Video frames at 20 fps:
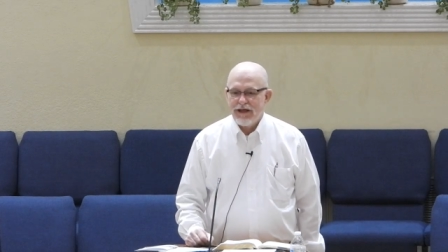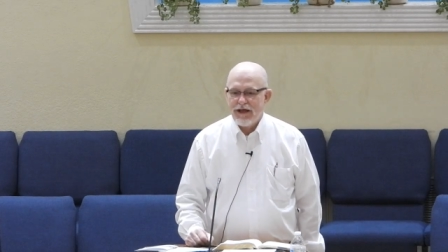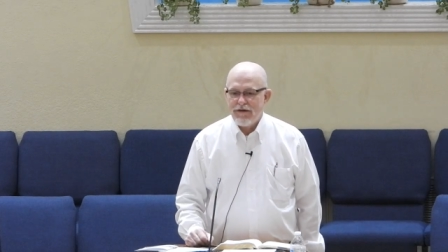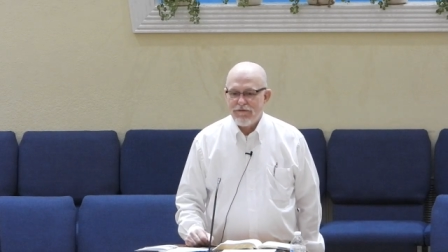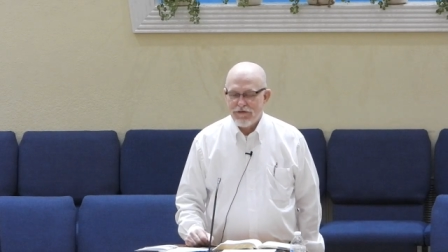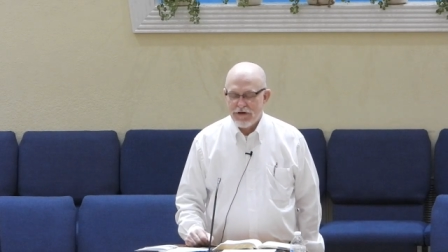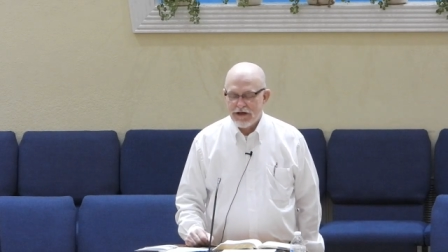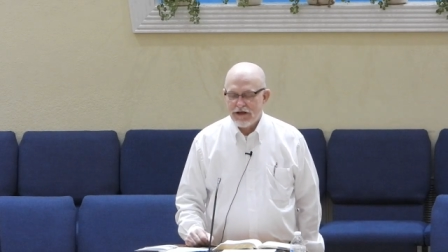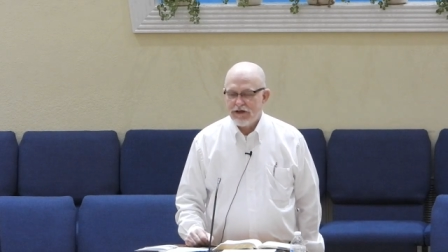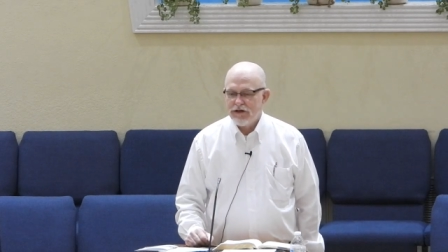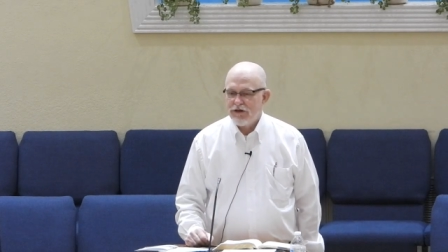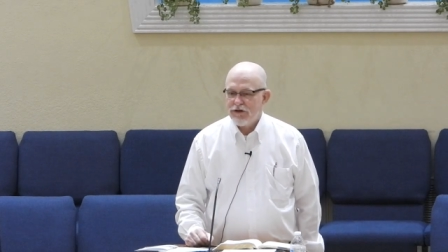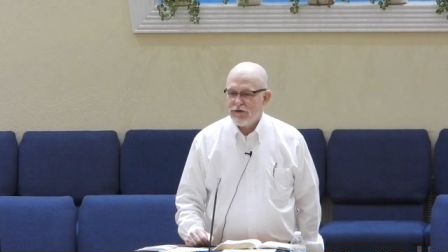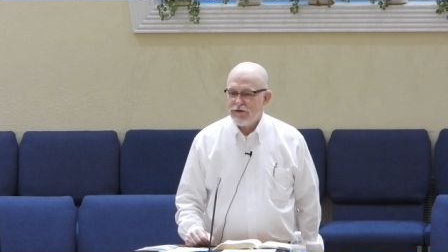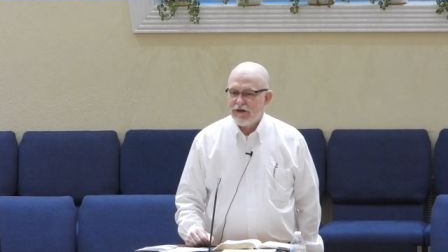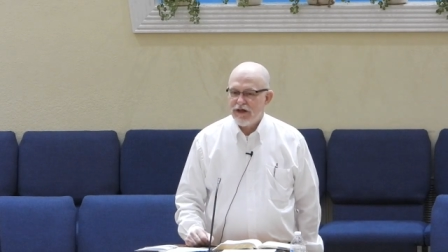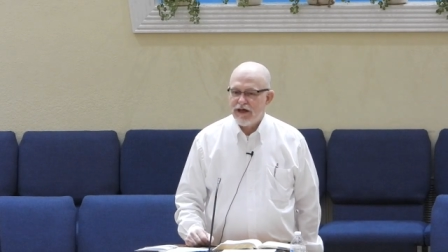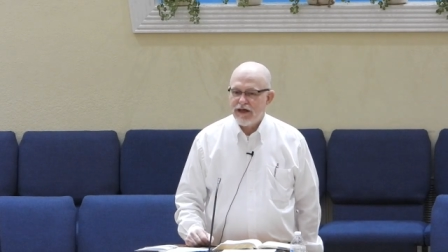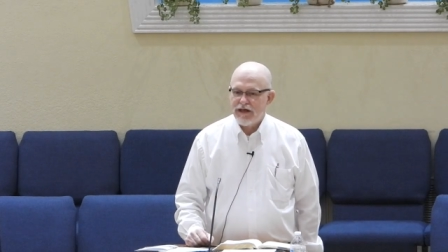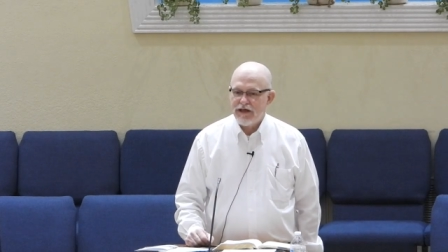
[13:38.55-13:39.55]
If he can
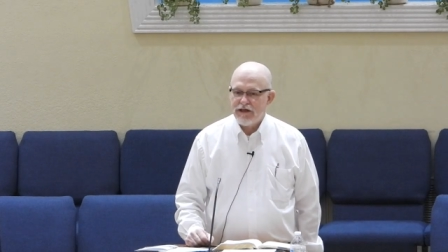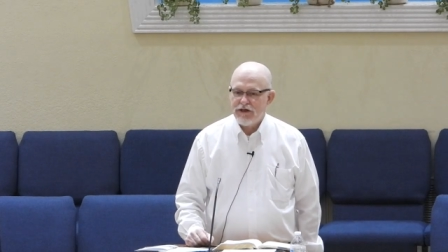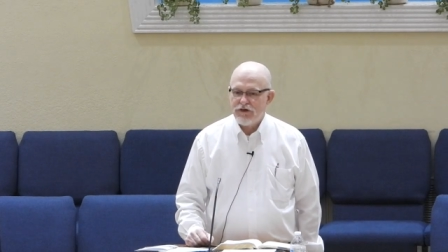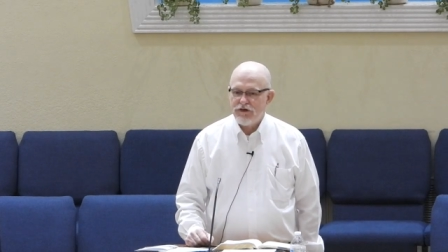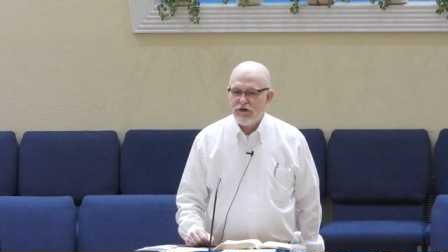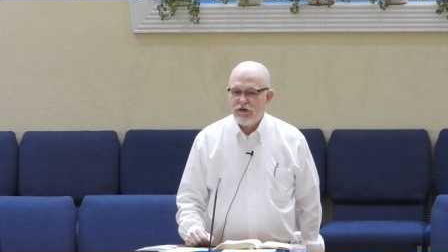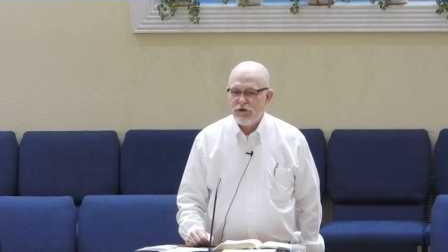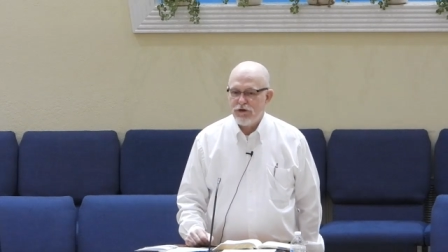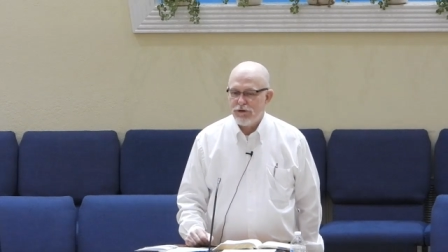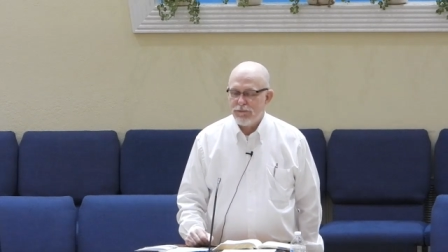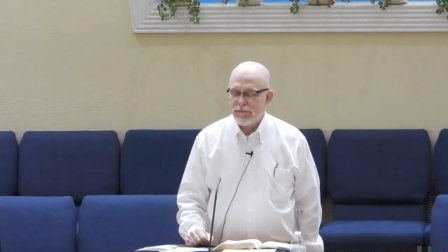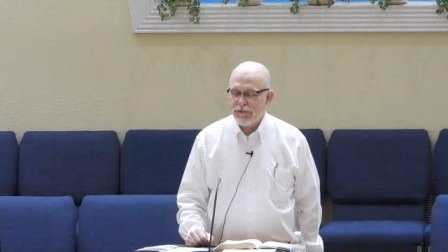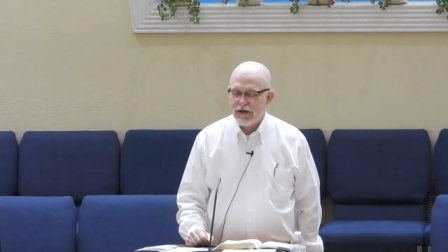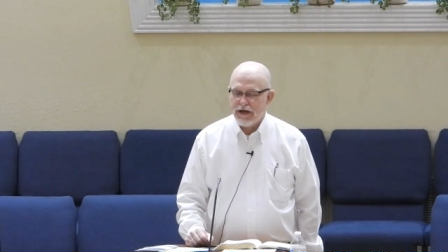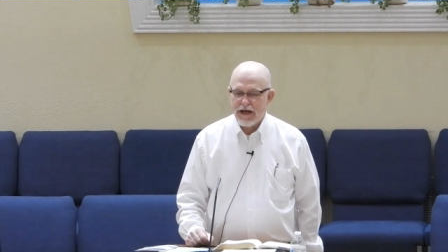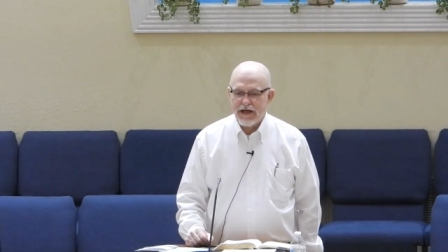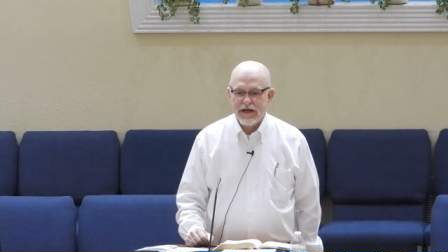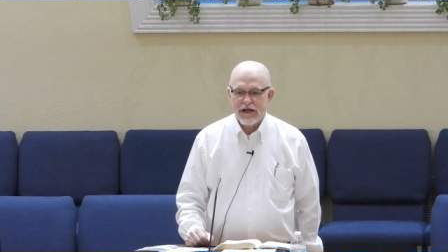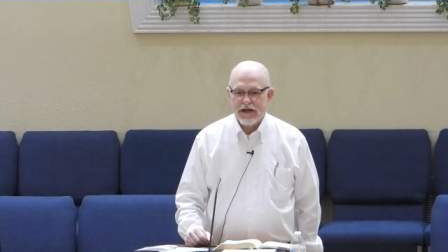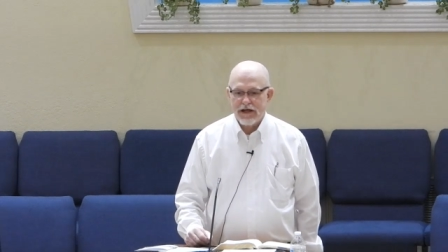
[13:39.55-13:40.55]
do that, he'll do it,
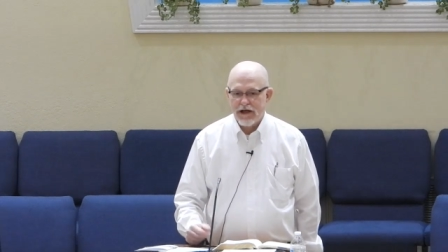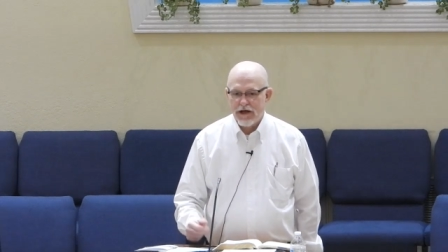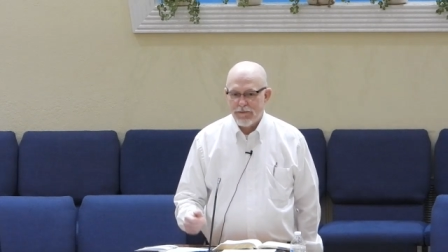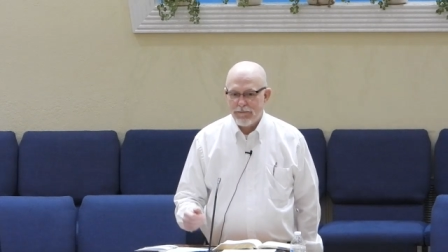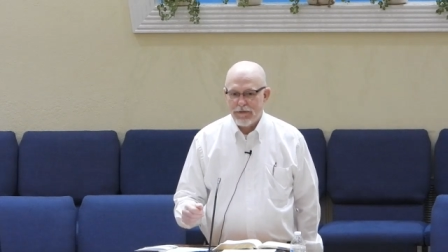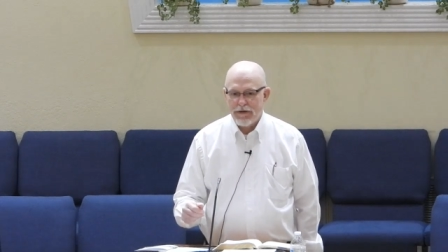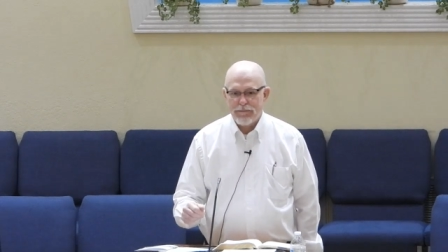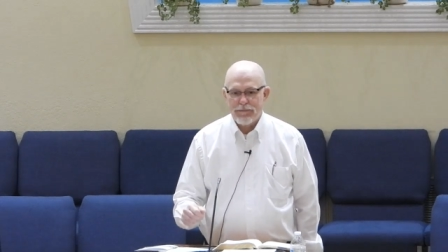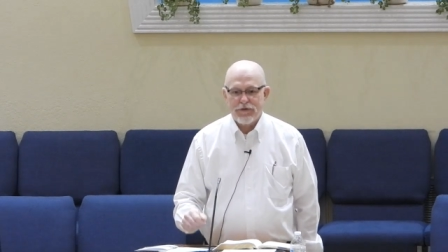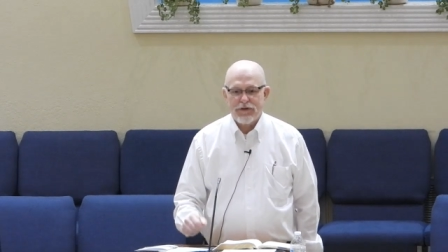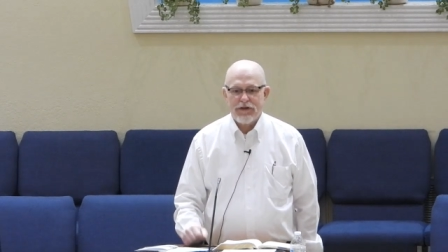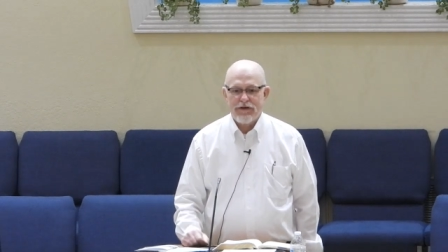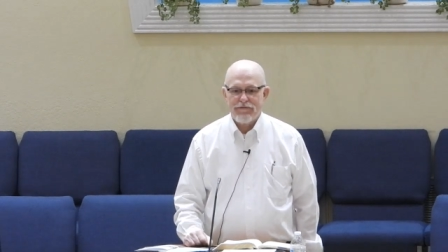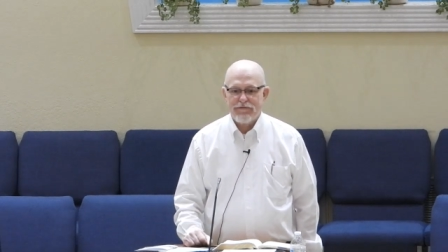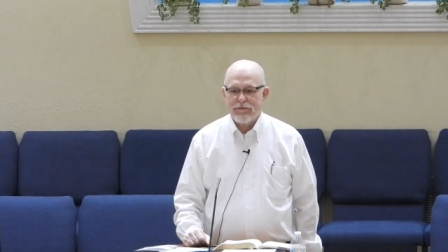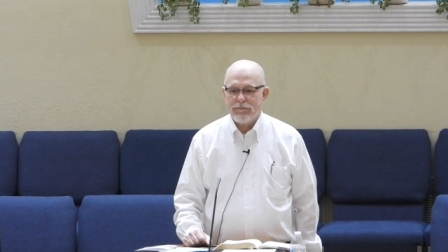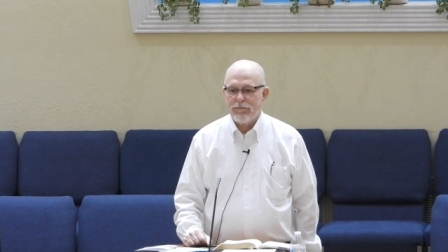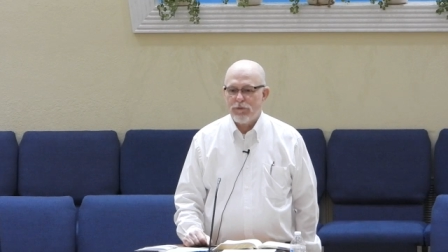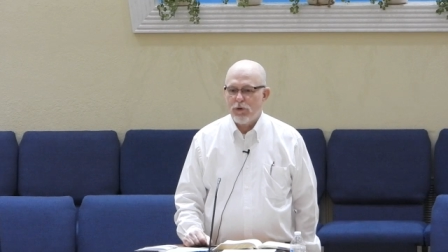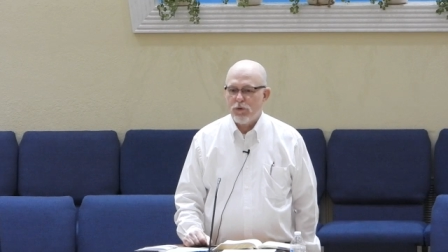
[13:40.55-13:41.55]
but he can come up with
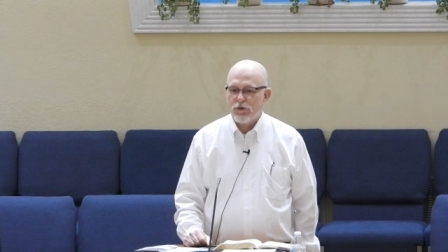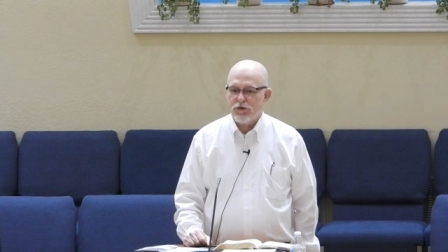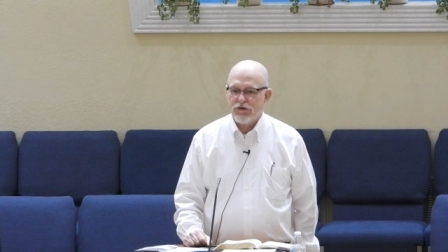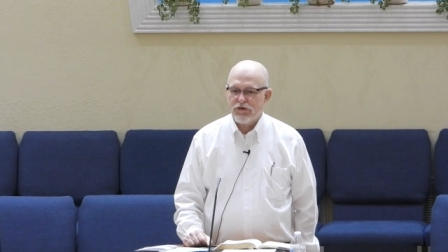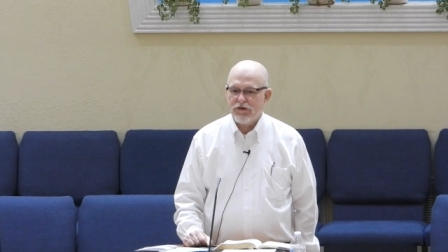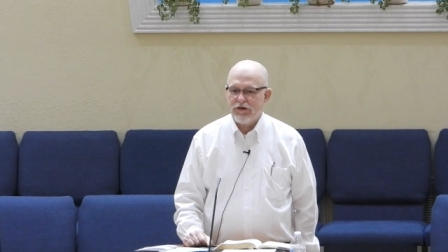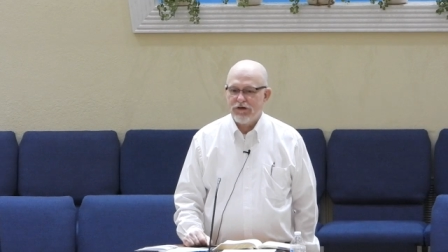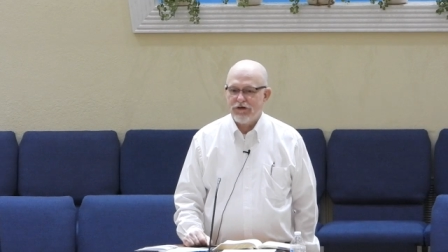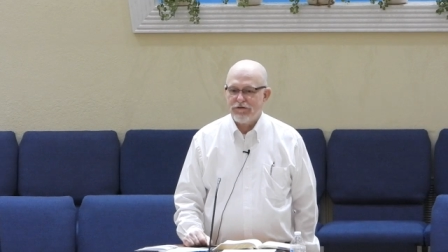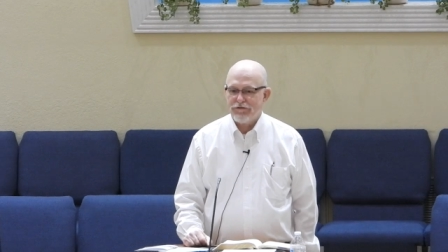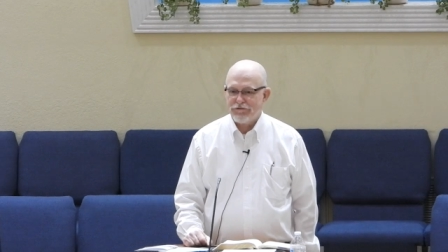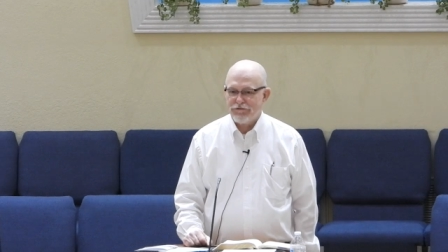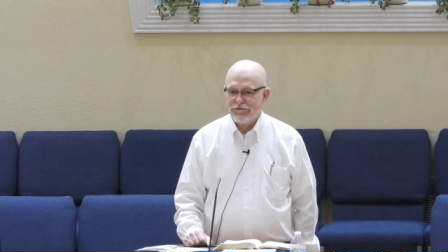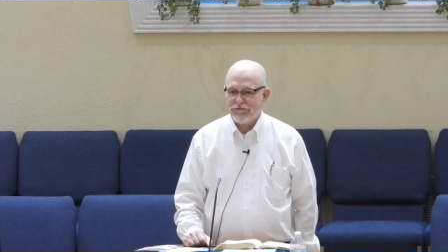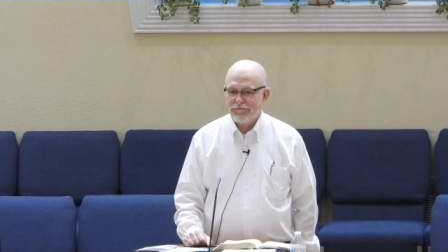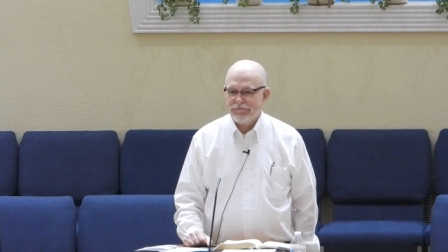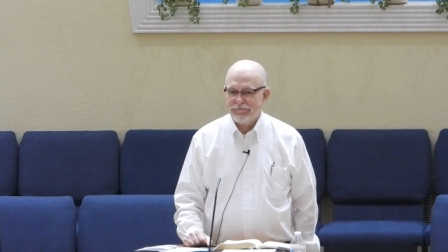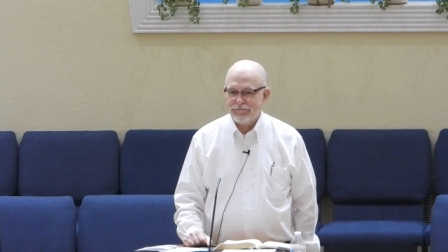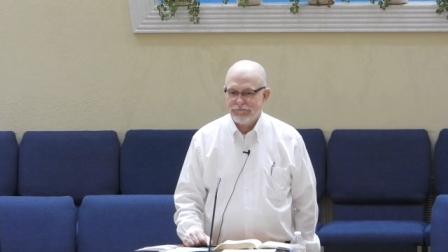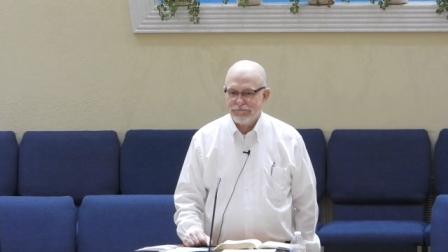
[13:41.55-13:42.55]
even more stuff.